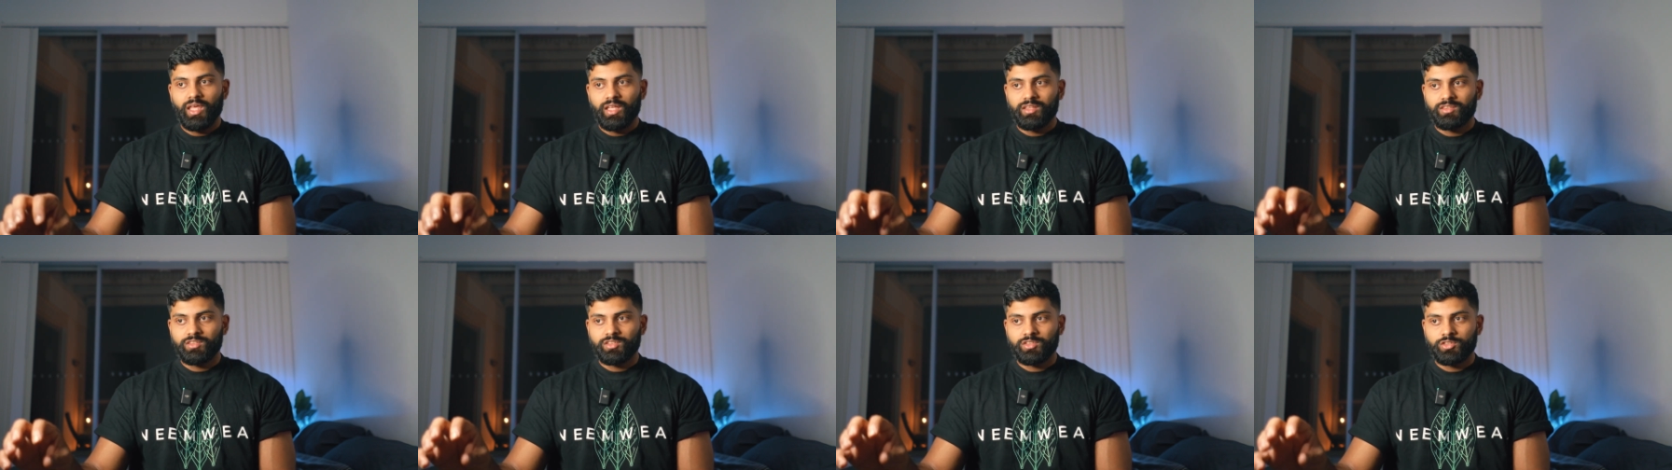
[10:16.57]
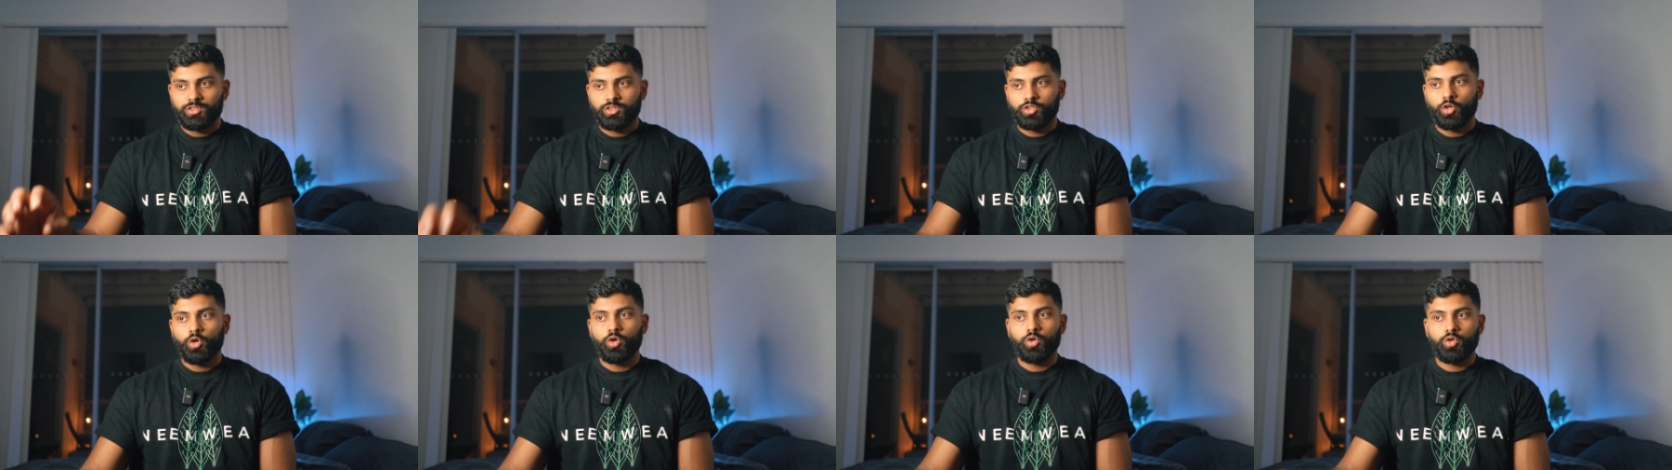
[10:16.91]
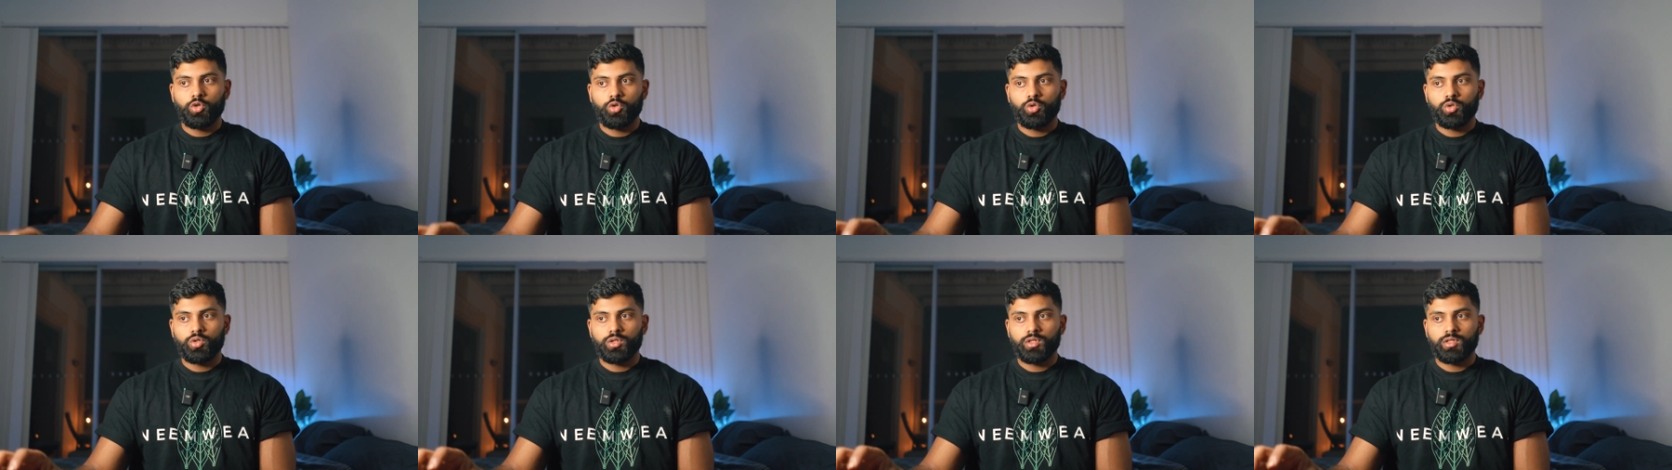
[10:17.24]
it's
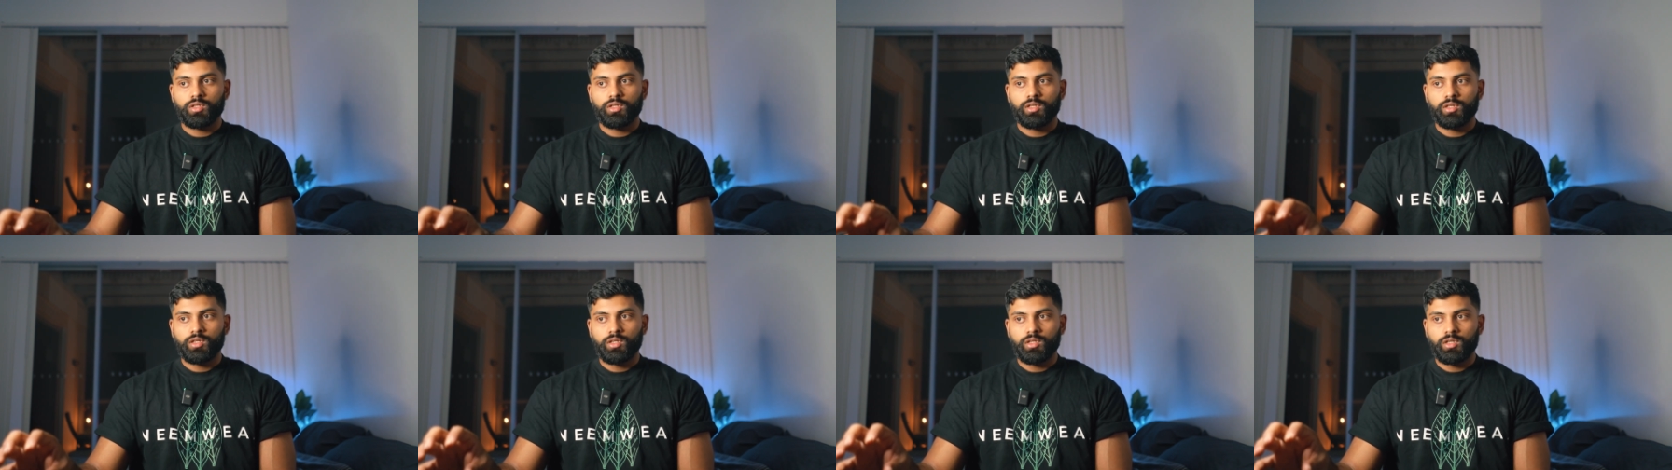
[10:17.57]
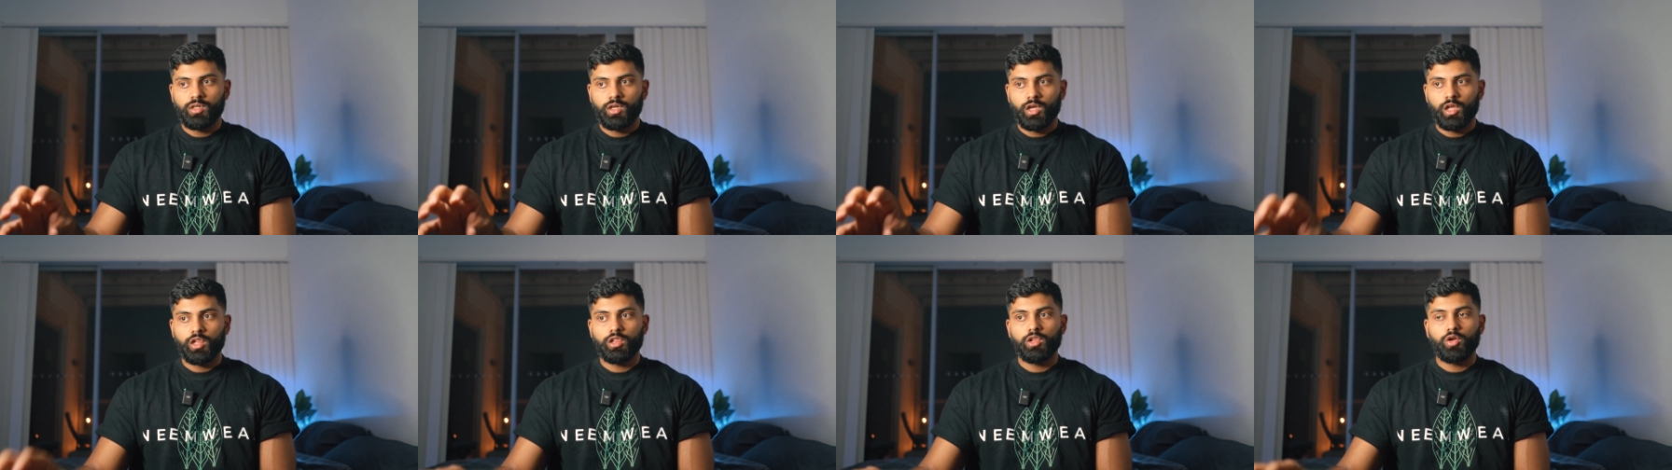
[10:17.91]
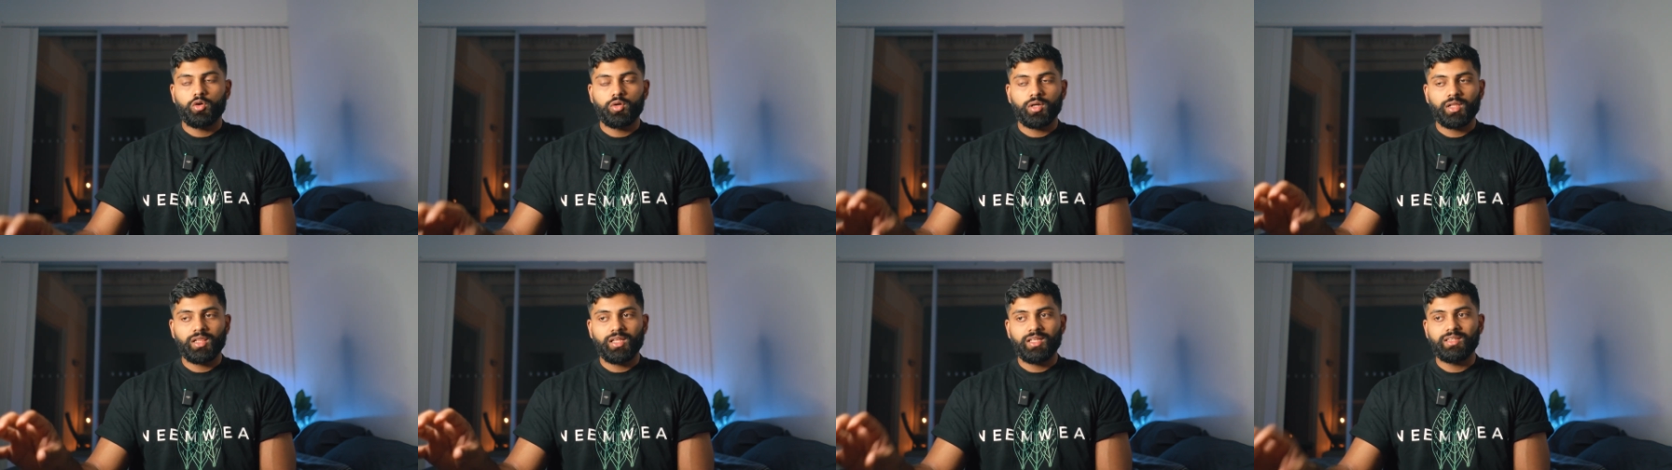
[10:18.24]
so
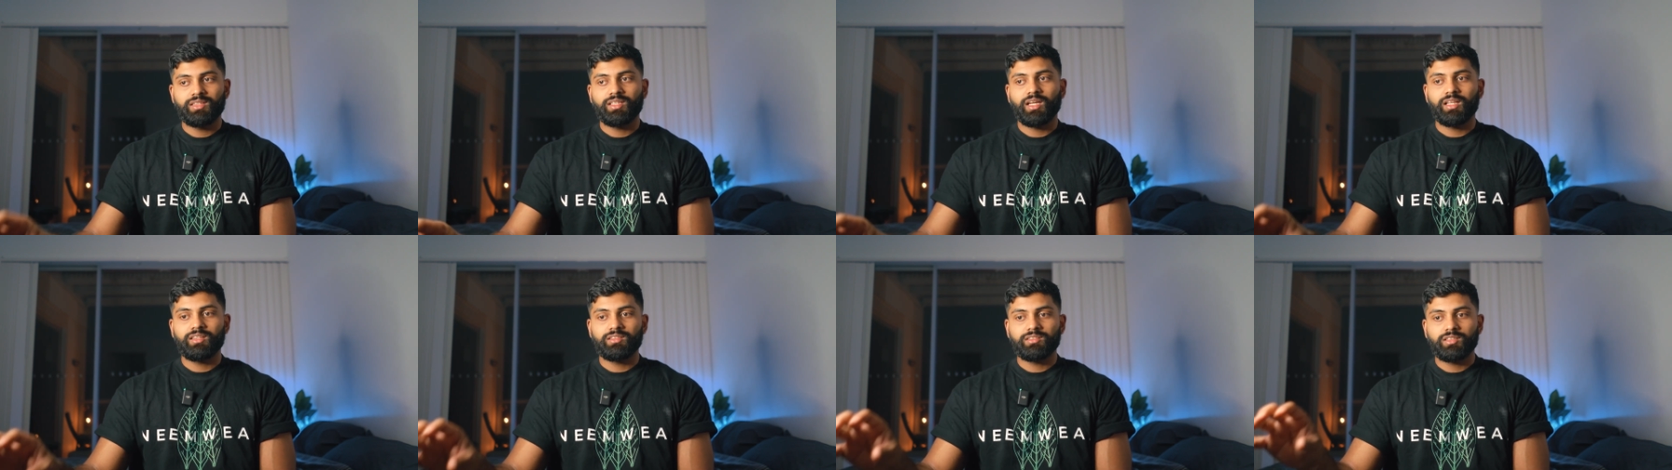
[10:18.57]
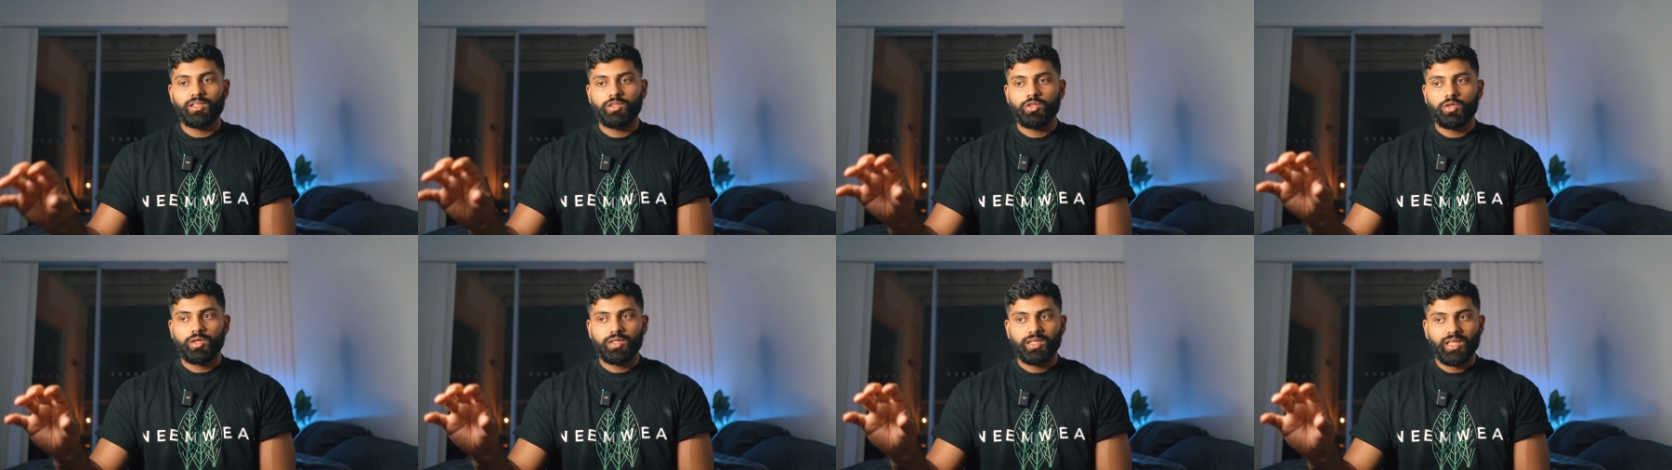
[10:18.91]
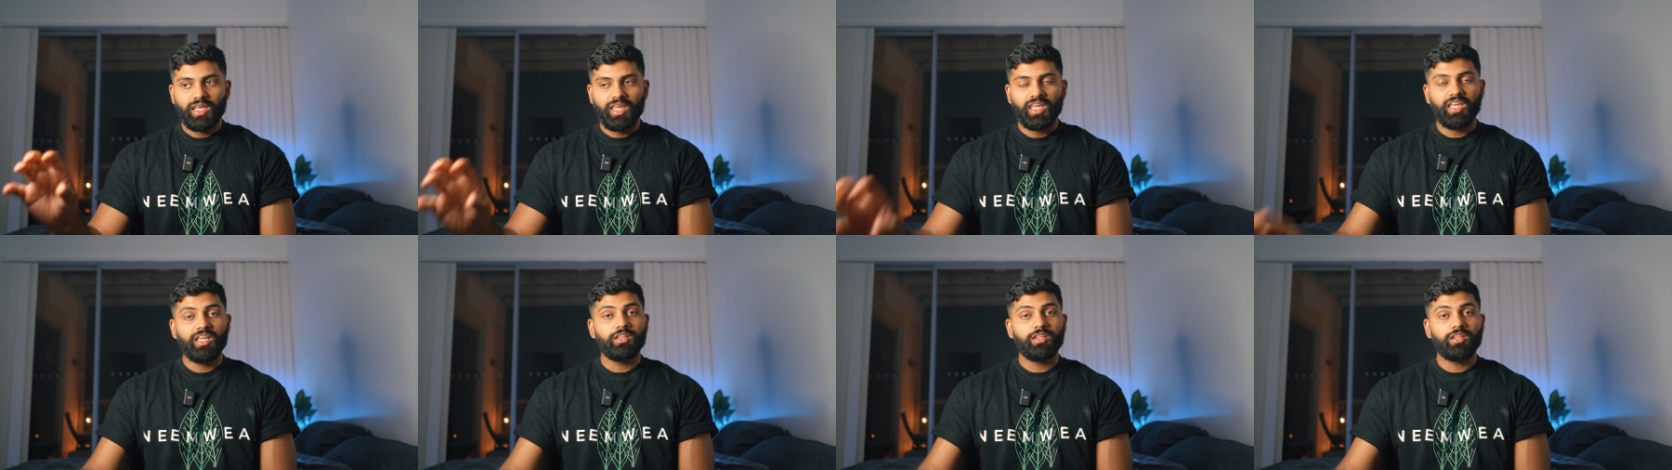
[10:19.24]
calorically dense that you can